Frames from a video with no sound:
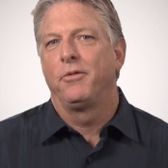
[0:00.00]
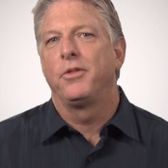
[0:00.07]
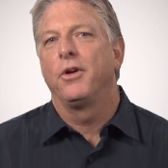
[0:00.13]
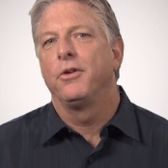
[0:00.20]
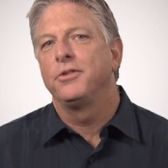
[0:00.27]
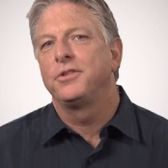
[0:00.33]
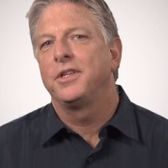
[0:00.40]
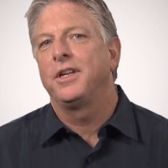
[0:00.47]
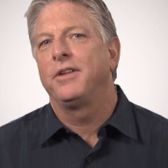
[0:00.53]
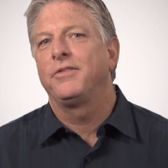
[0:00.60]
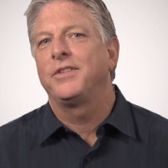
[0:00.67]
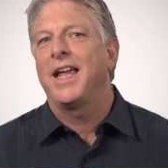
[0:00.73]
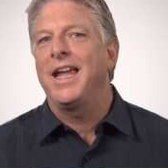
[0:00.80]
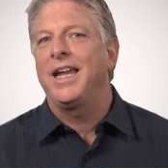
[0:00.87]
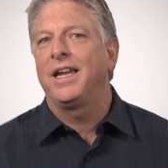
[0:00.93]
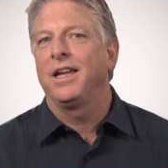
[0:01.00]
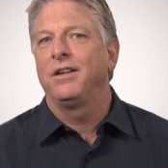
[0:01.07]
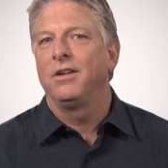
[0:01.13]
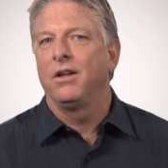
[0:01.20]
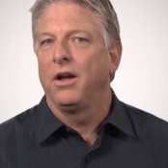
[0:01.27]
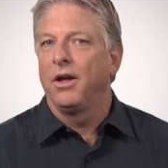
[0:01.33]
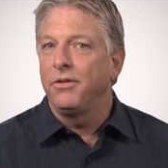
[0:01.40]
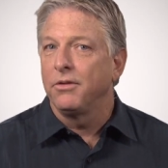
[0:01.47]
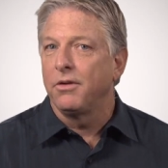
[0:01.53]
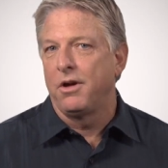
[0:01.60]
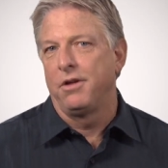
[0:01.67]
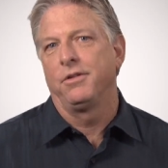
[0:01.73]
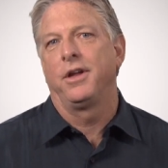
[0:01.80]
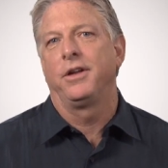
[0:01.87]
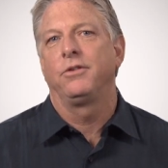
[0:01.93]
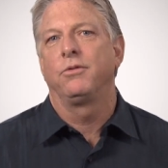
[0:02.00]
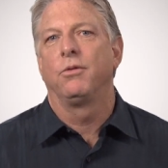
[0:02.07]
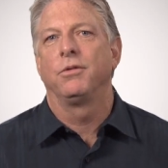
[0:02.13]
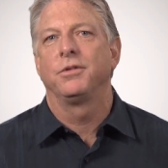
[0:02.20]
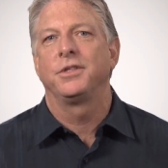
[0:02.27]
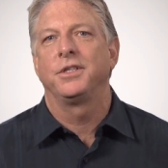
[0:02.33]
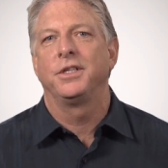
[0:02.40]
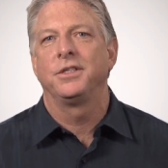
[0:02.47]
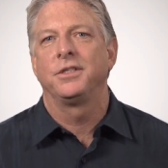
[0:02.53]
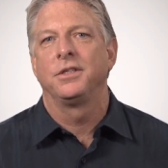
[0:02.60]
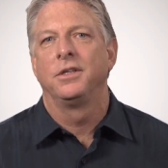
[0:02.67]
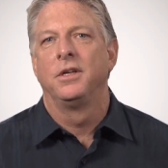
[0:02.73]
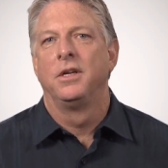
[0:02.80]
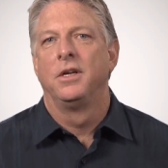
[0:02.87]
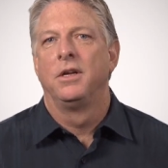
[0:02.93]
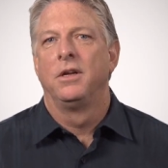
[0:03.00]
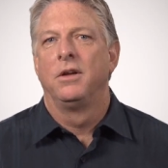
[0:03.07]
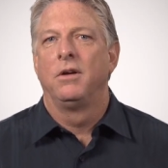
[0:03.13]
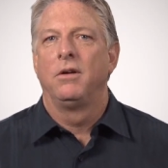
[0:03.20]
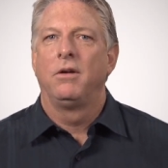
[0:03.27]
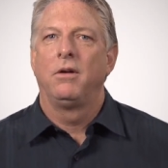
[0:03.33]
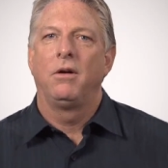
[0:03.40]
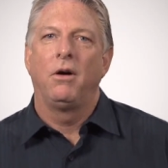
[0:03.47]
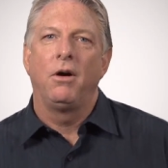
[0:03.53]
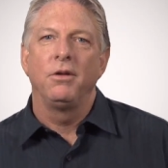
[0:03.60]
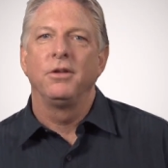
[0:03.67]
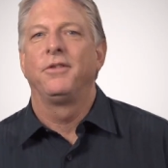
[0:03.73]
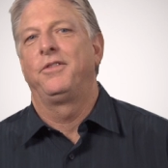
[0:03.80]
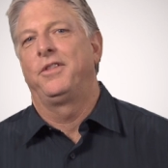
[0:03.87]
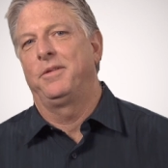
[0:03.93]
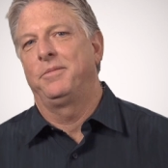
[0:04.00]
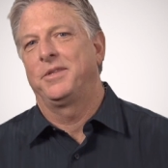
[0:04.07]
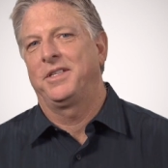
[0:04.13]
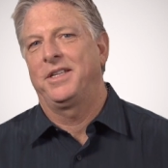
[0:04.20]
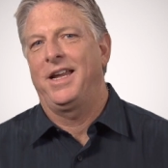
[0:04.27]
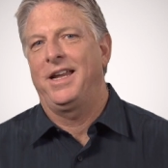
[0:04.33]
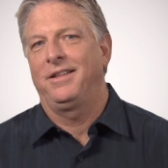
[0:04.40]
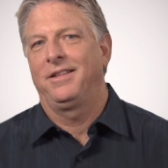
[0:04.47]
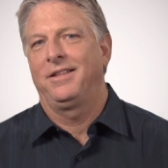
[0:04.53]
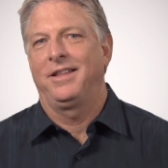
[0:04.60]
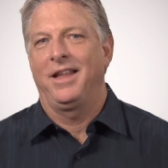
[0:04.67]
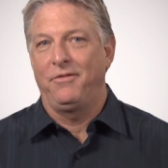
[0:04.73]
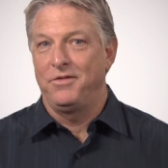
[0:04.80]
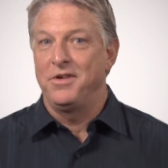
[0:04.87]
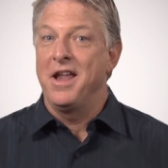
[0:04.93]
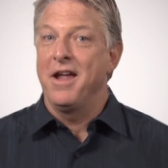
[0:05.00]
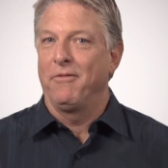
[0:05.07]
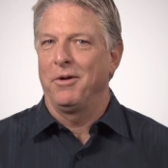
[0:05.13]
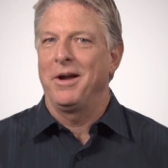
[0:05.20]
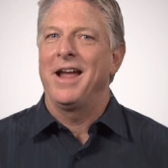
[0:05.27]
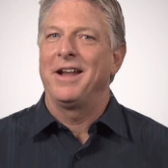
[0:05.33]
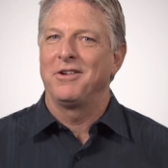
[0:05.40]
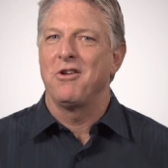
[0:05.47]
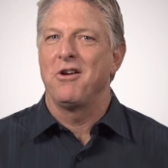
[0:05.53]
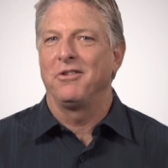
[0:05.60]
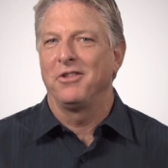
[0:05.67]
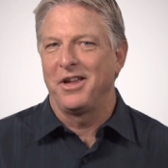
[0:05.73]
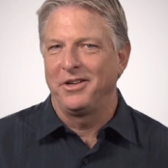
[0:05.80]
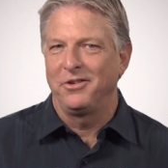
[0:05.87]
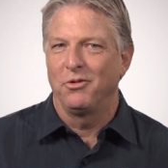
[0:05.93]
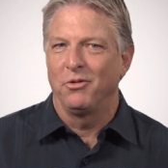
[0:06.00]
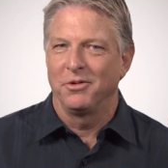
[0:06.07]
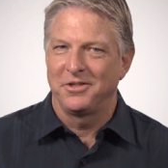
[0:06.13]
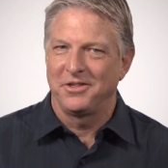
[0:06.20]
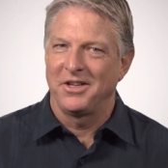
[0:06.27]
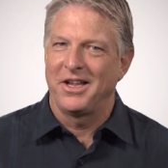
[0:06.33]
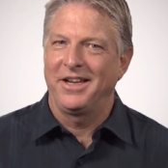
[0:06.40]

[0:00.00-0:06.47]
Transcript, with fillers: For those that have taken other online courses, all of them state they've never had an online course